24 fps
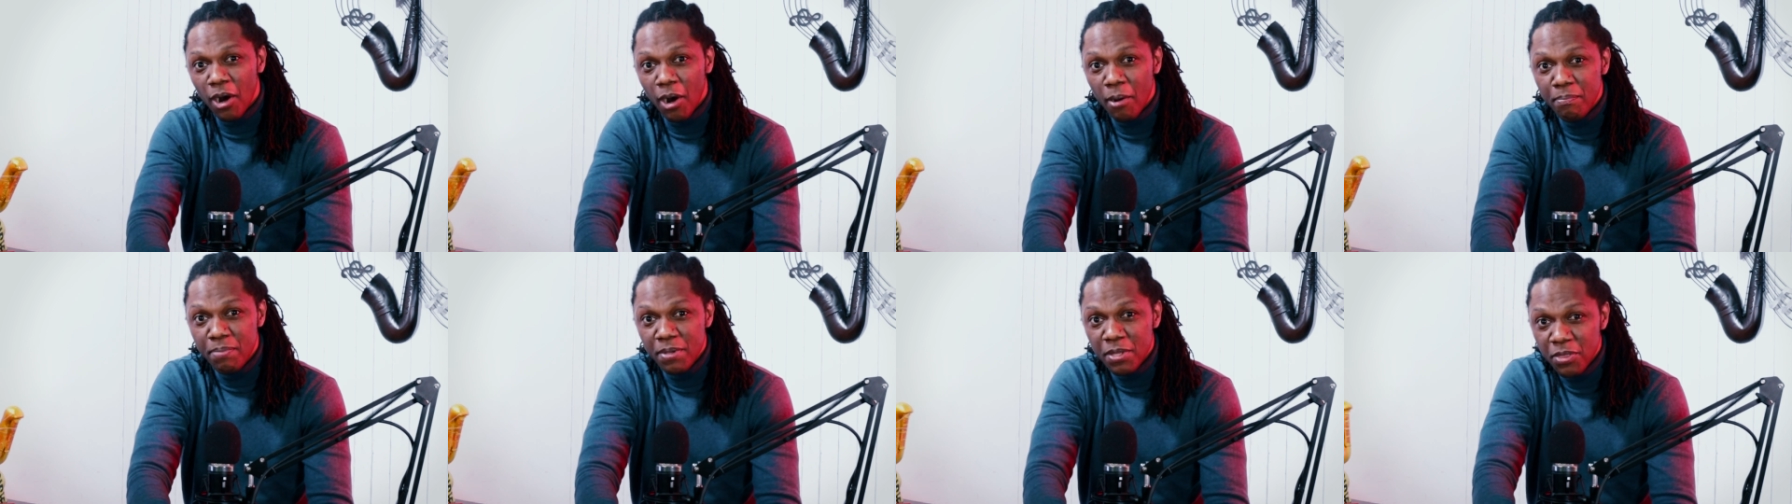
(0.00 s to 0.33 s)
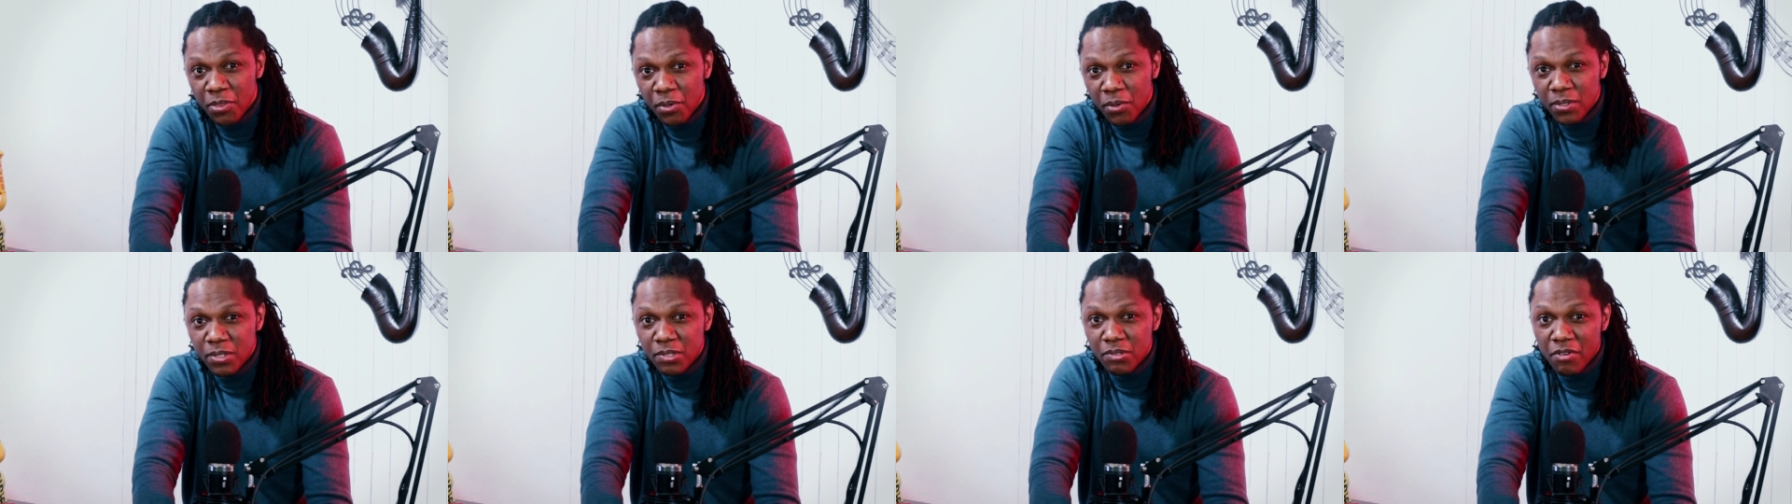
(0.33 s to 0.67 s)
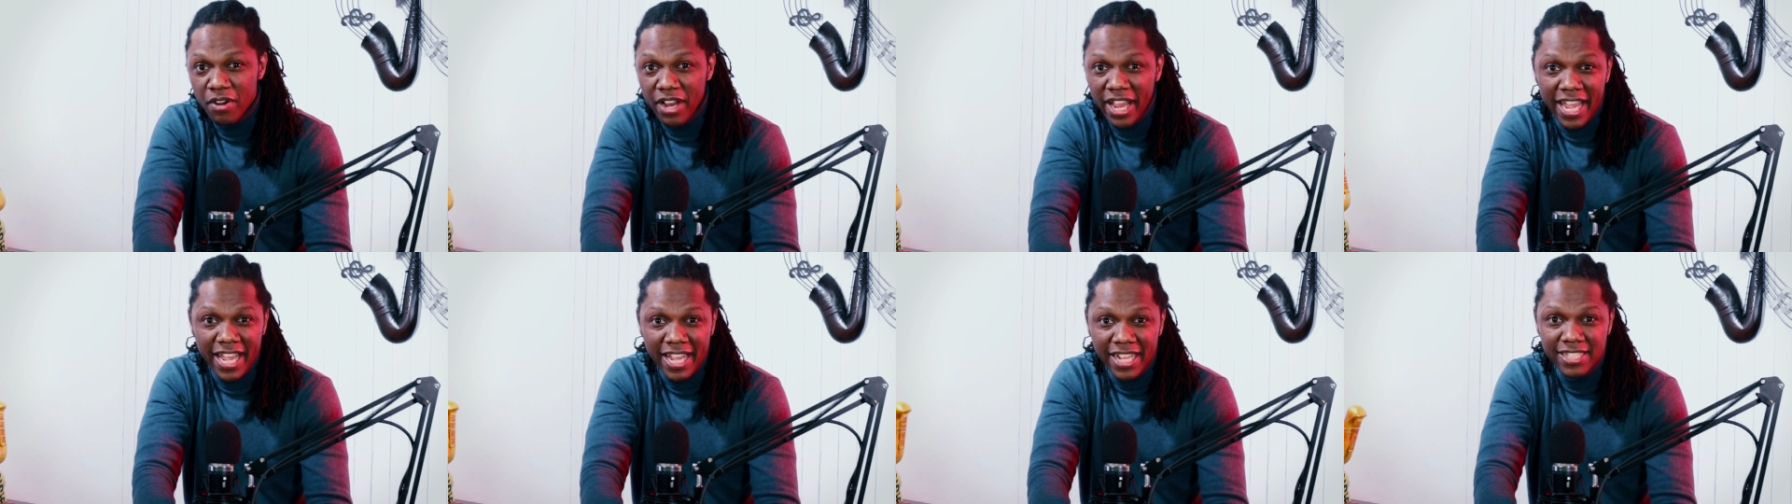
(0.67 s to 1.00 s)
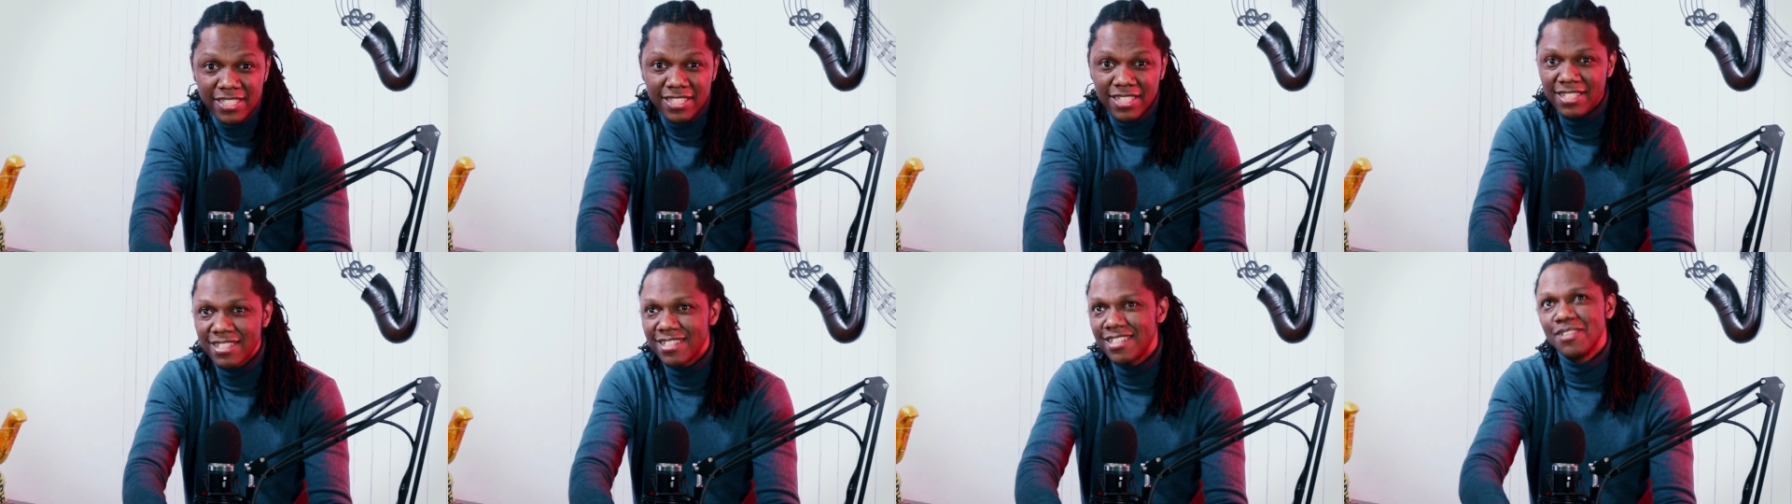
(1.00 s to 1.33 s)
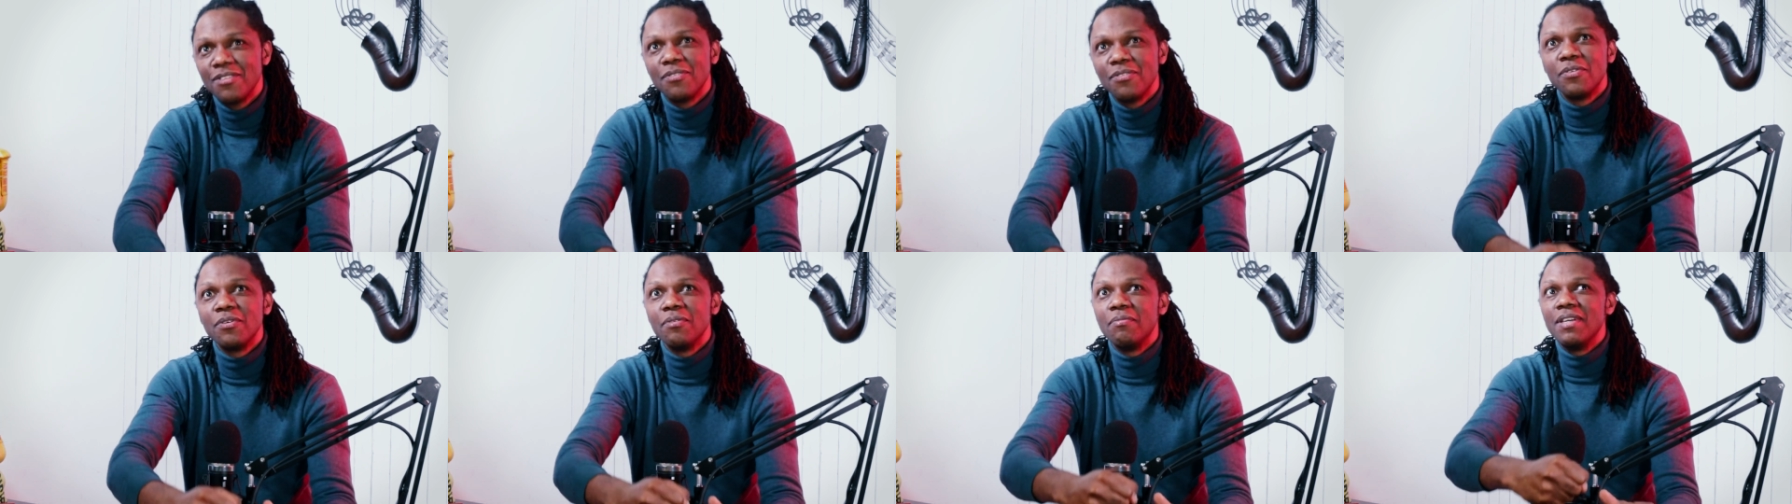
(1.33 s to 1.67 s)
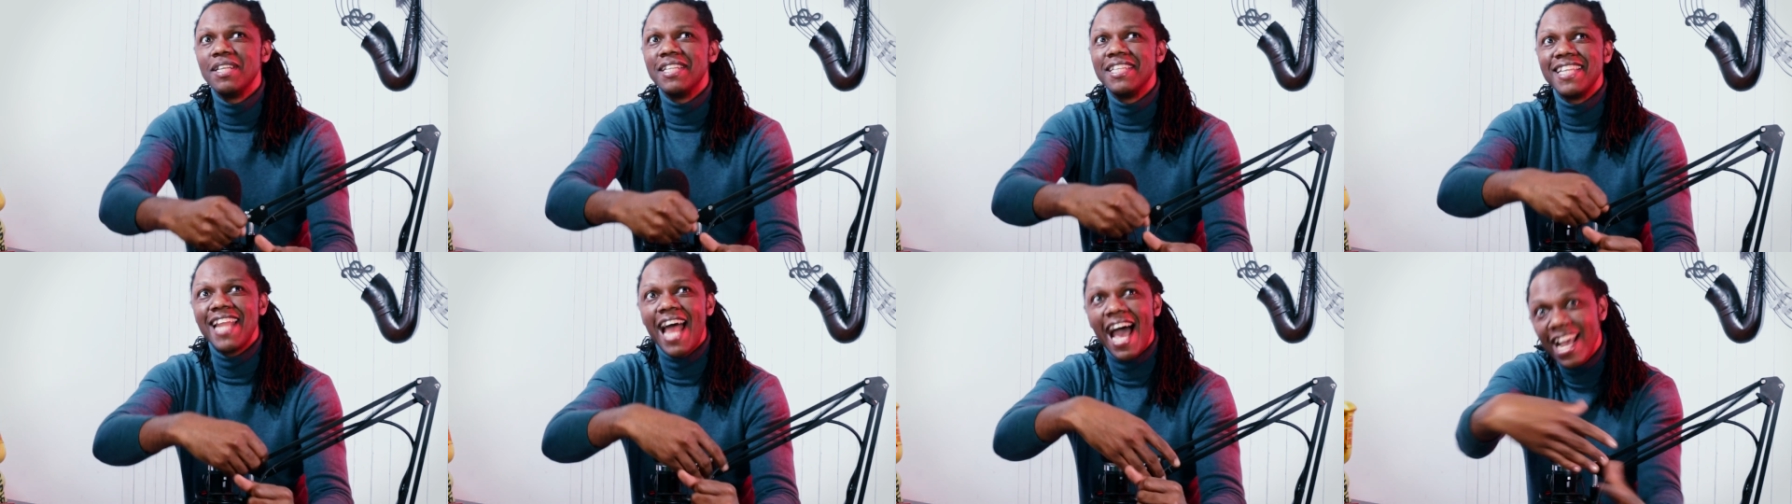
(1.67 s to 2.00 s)
up in those range, it will
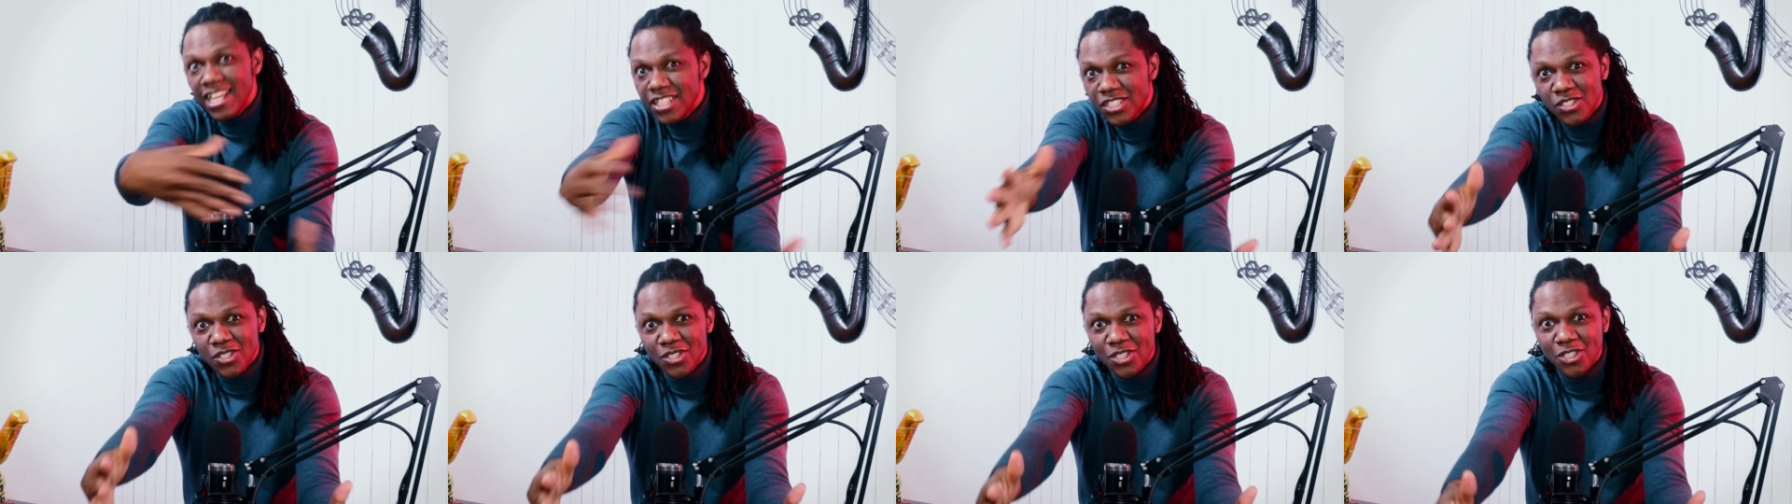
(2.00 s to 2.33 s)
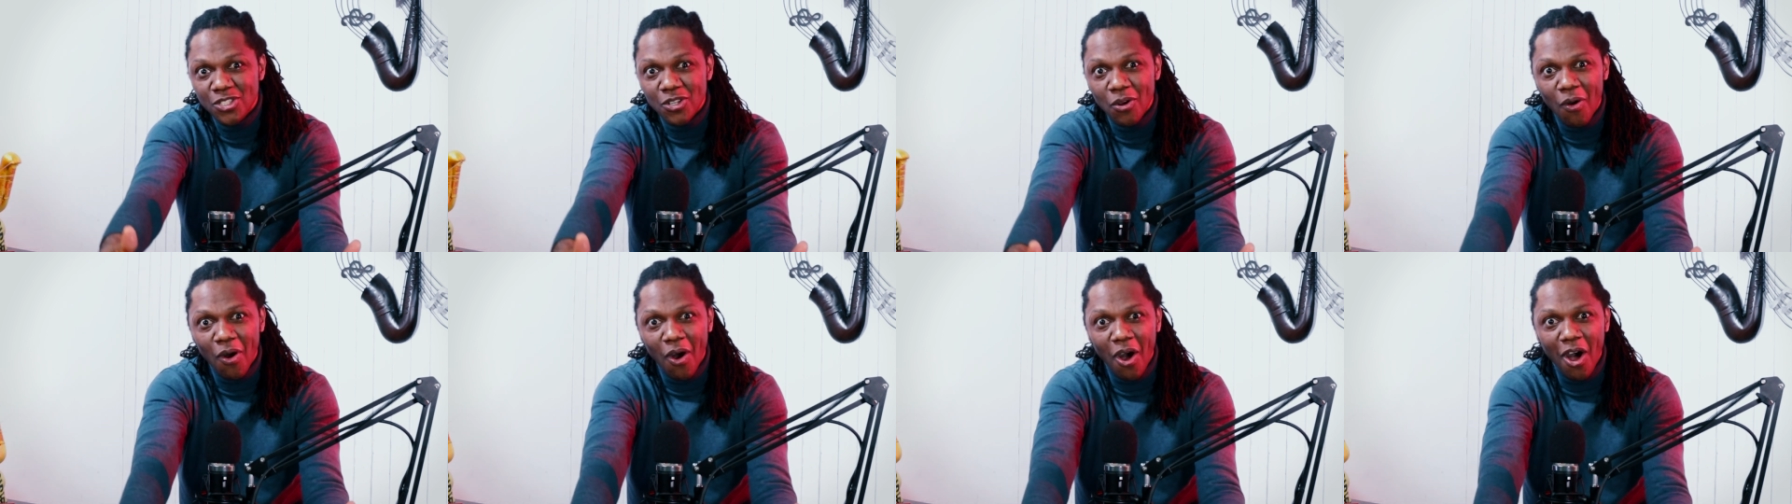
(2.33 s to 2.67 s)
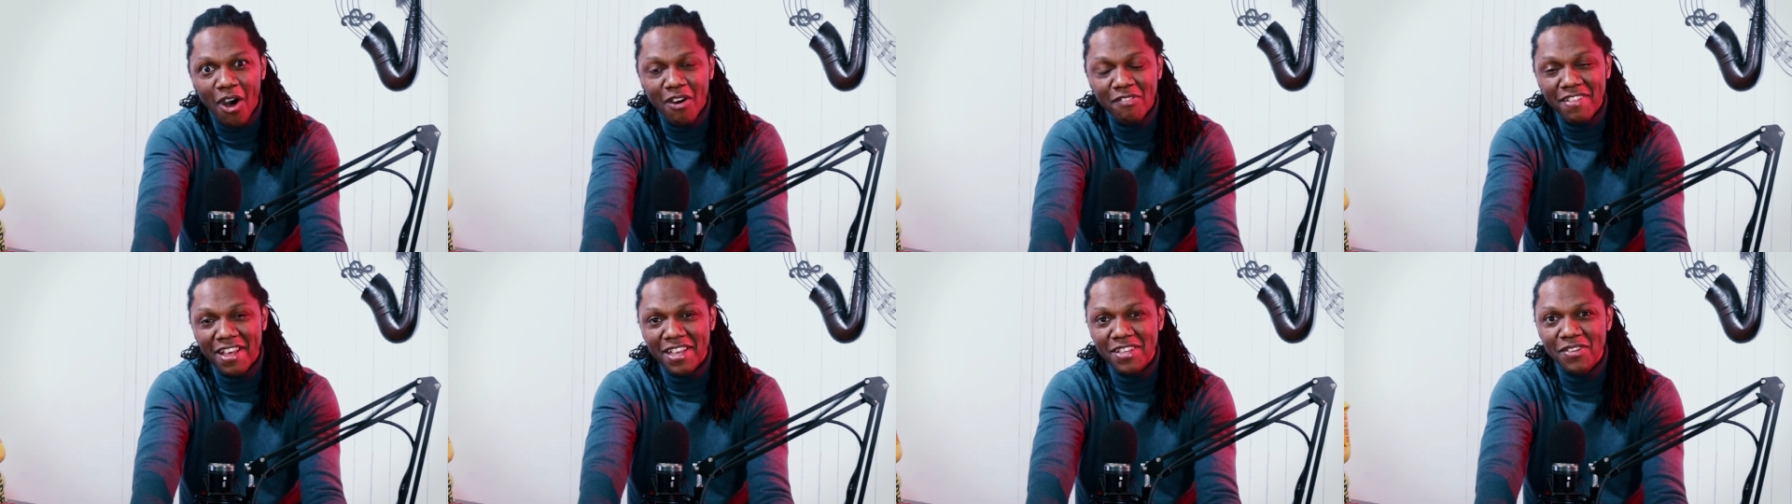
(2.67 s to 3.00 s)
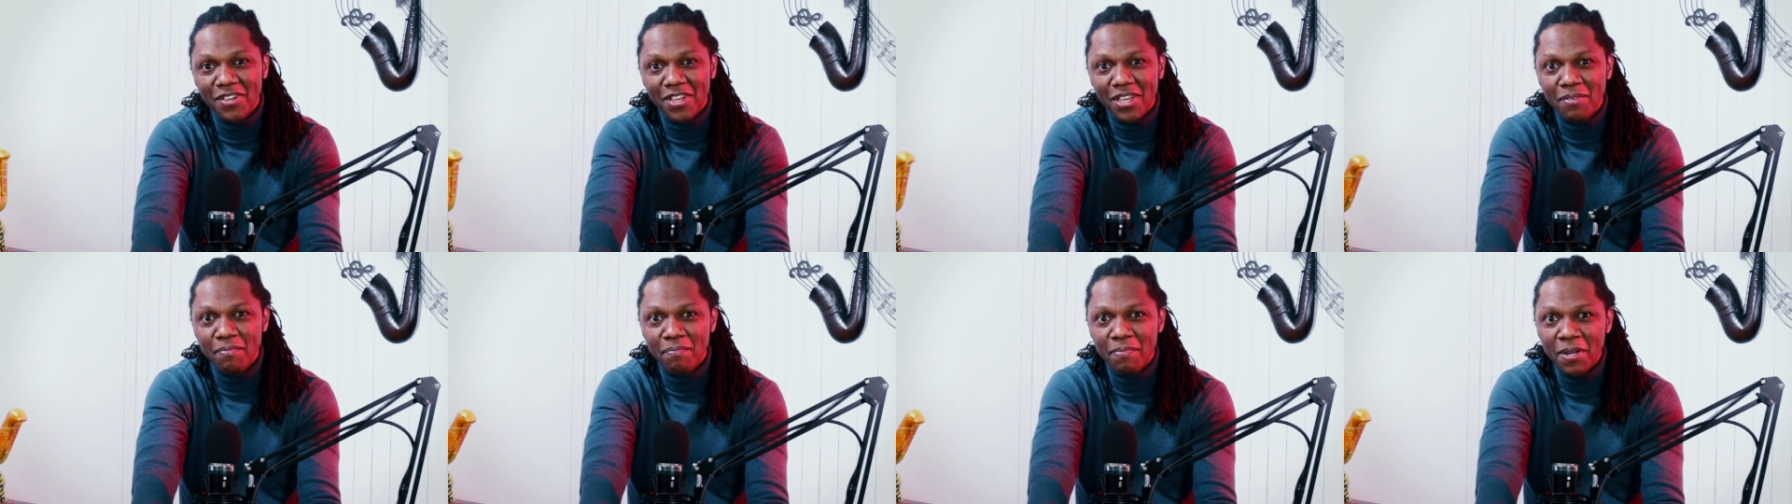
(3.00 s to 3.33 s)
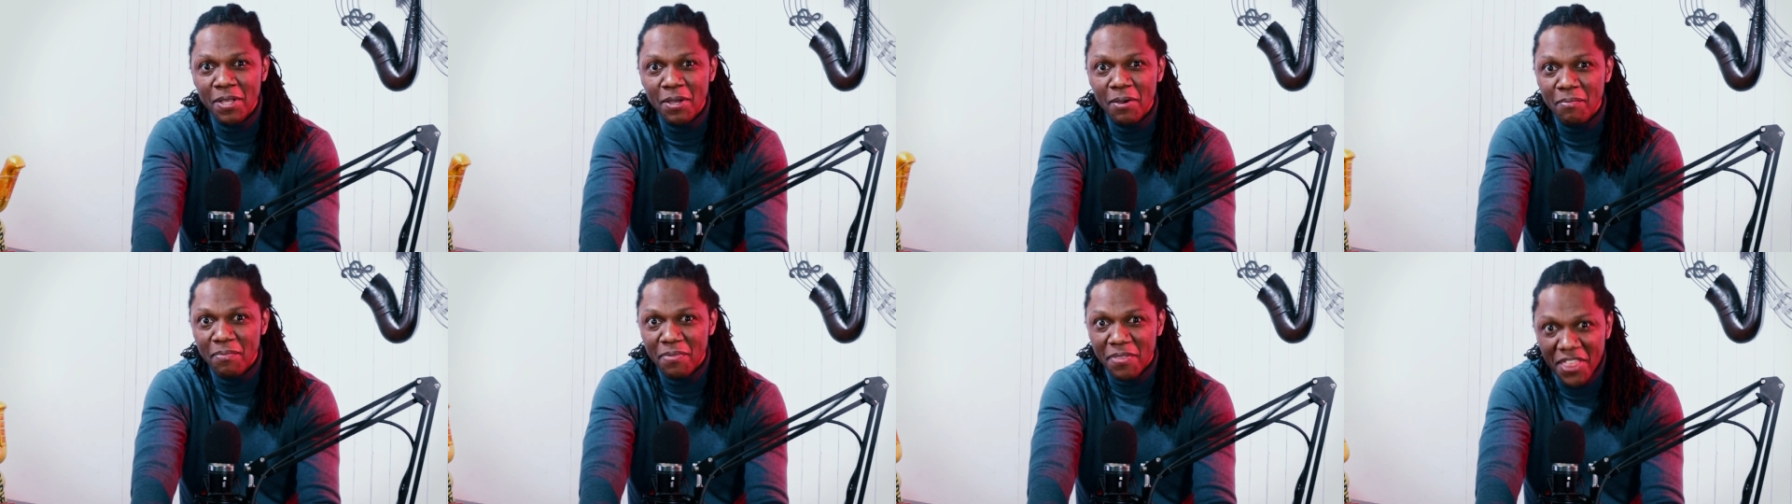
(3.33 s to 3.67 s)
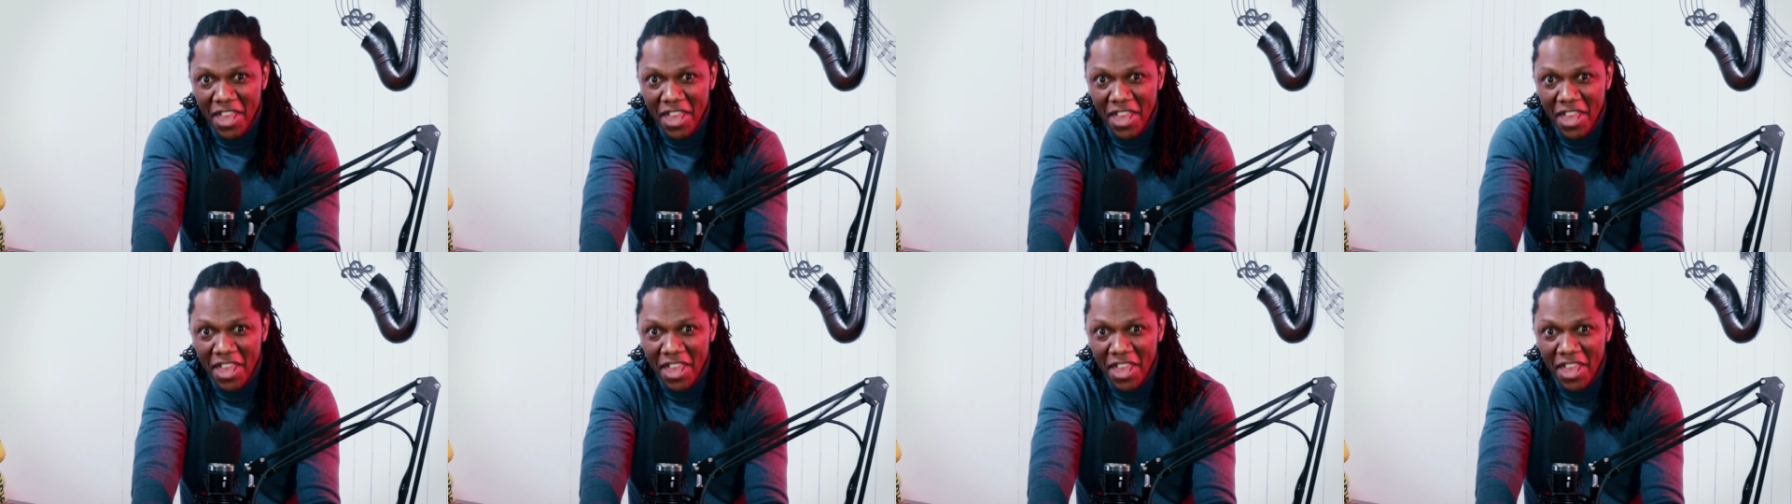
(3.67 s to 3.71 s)
be nice to show off that you can play up